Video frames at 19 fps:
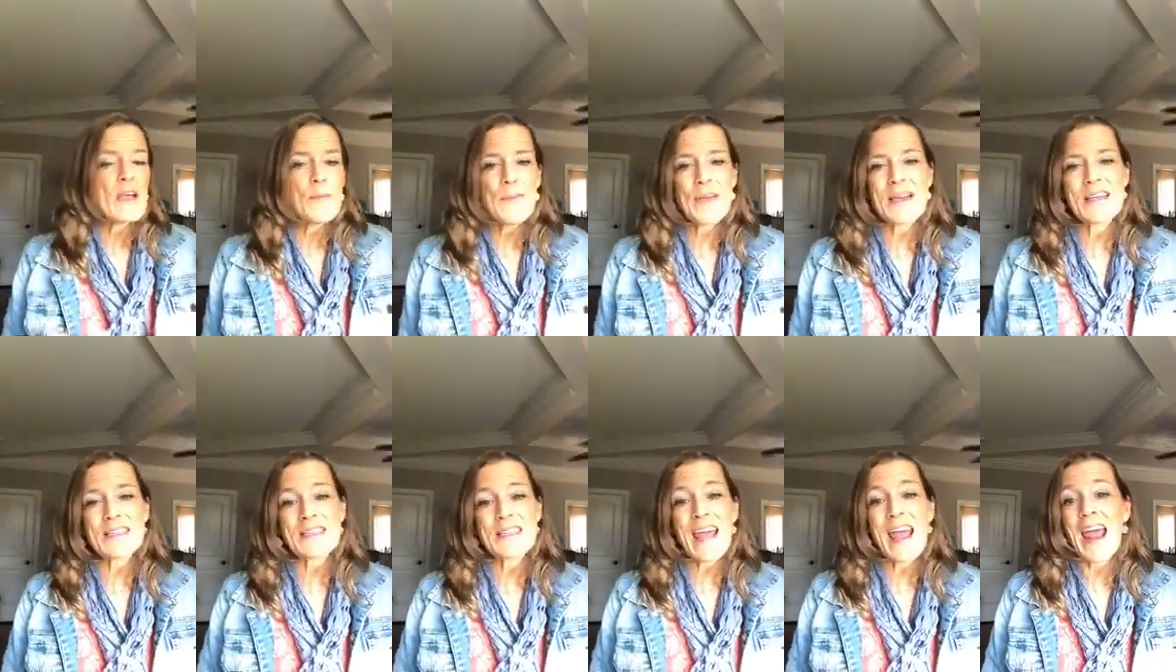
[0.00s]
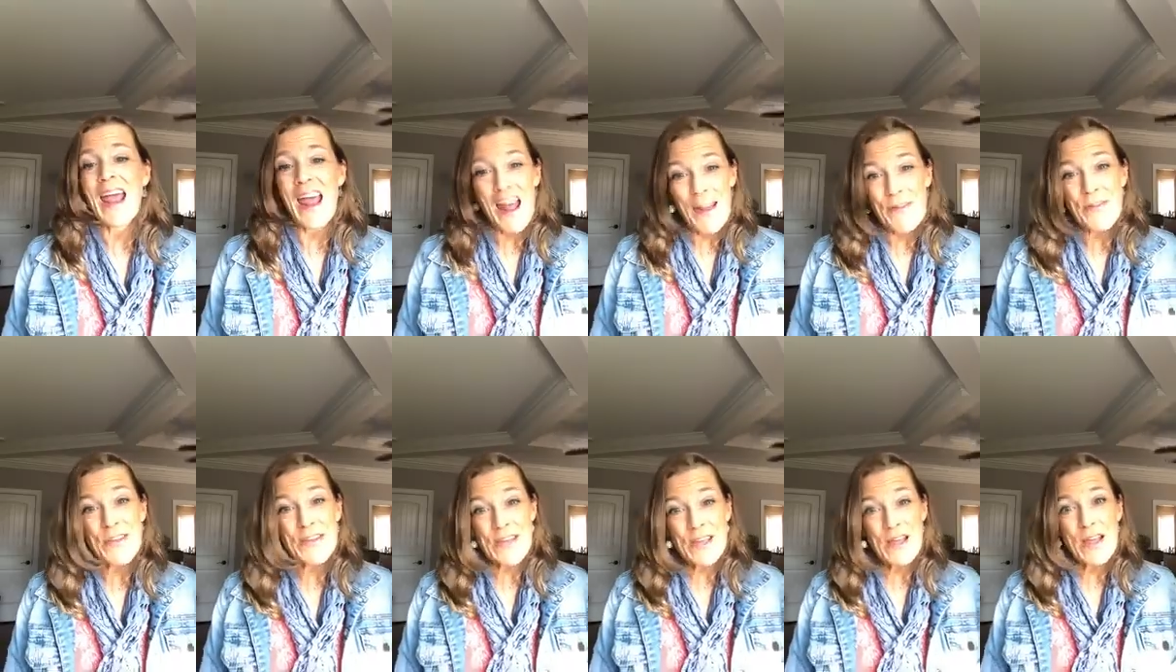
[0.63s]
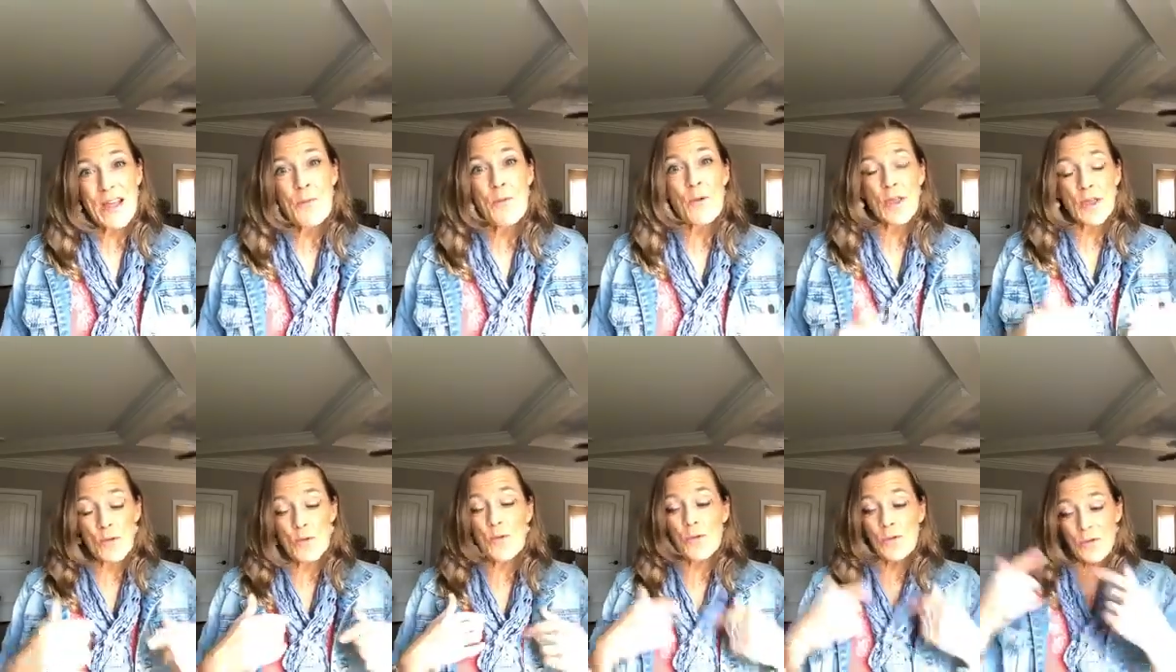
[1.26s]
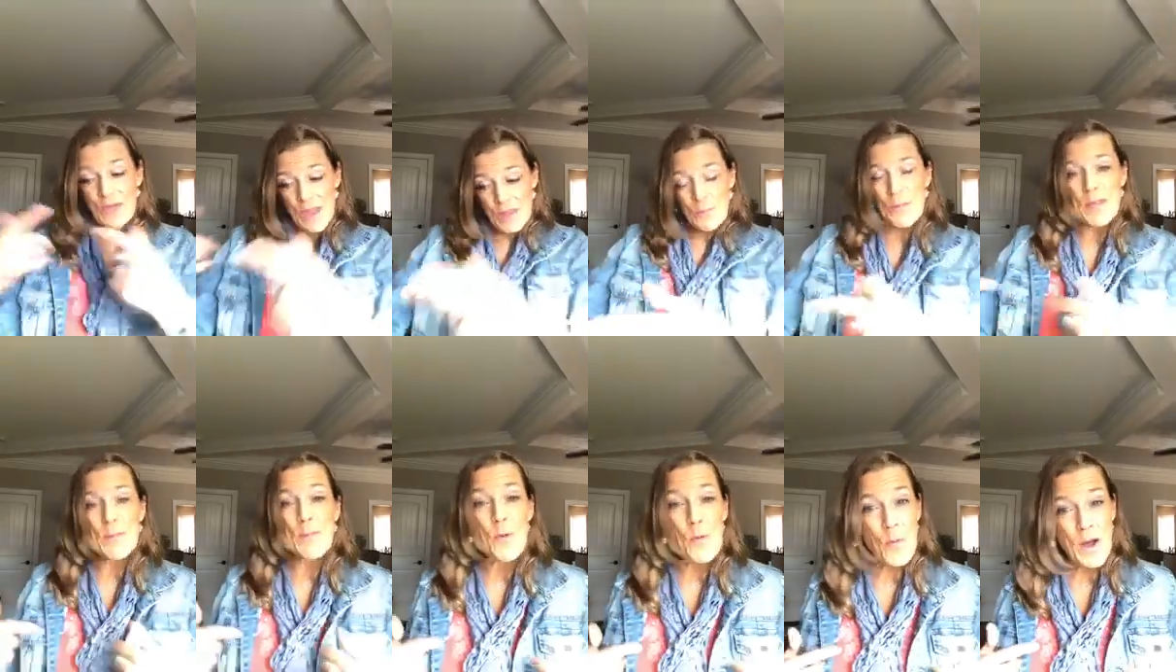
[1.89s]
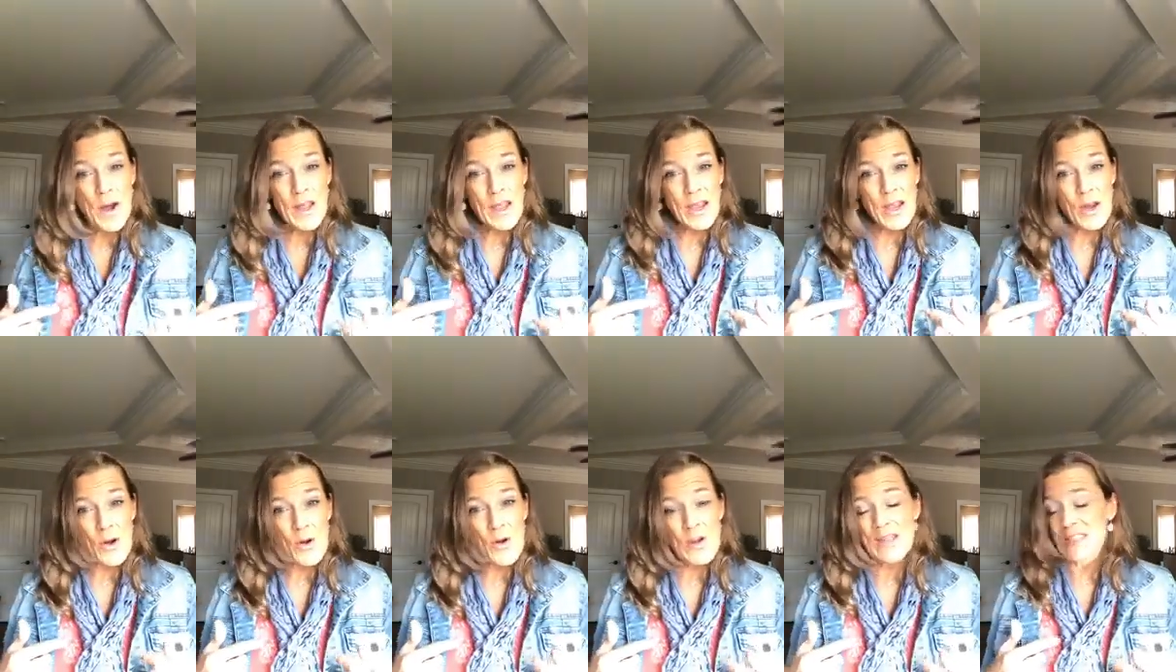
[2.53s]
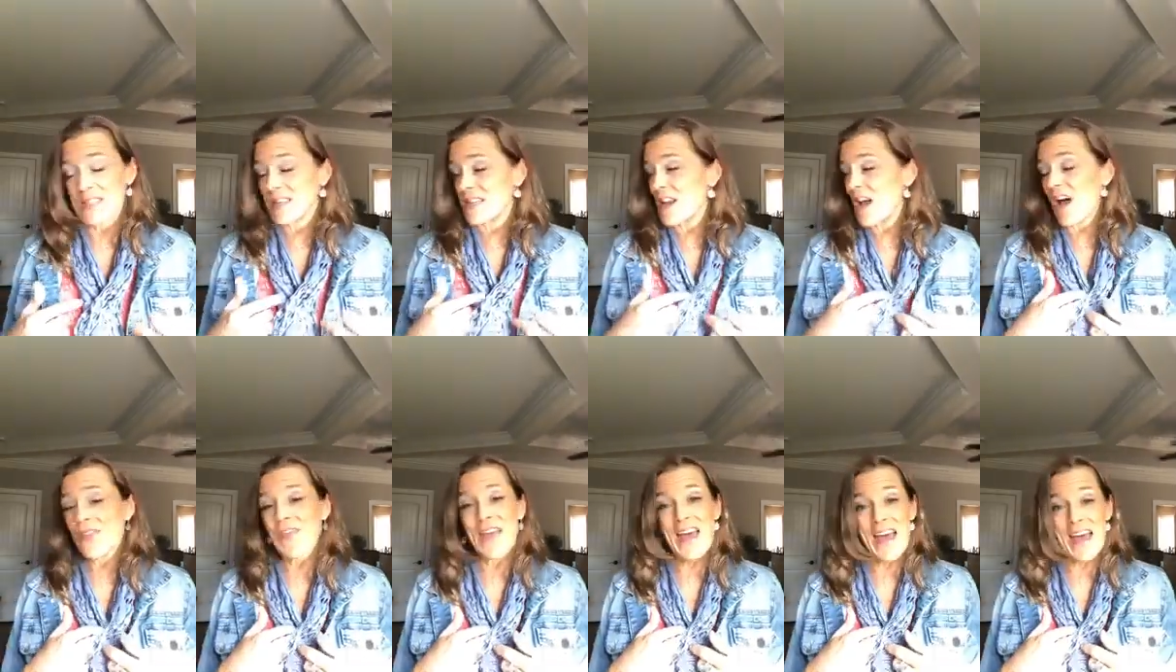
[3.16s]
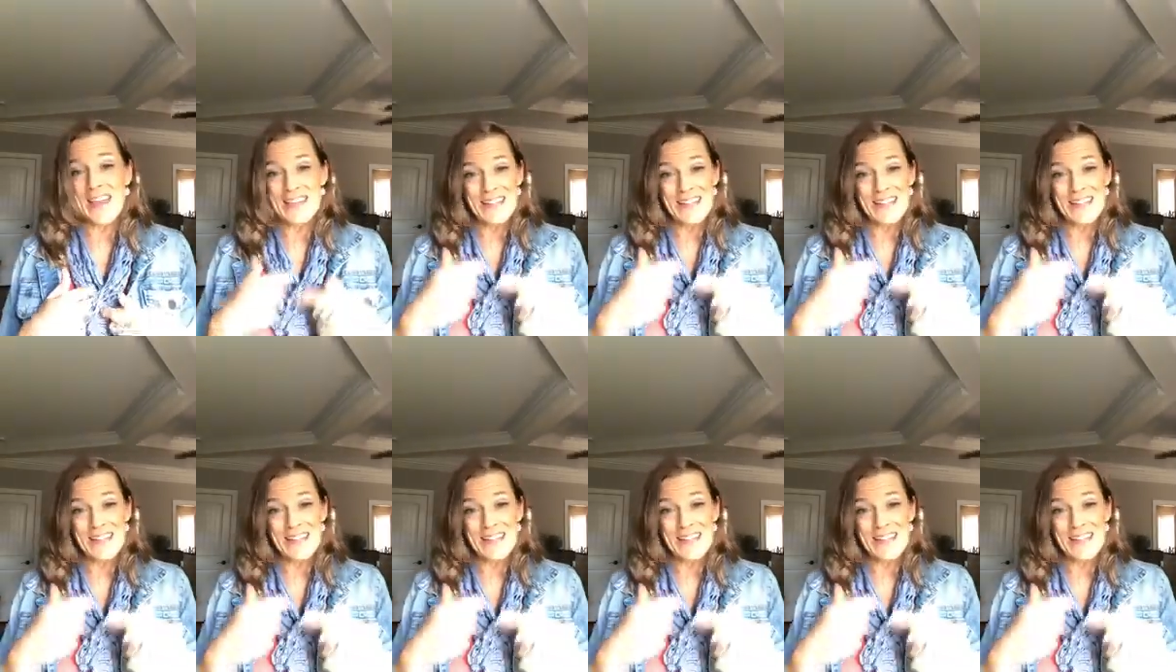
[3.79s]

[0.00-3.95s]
because half the time what you think people want to hear is not that.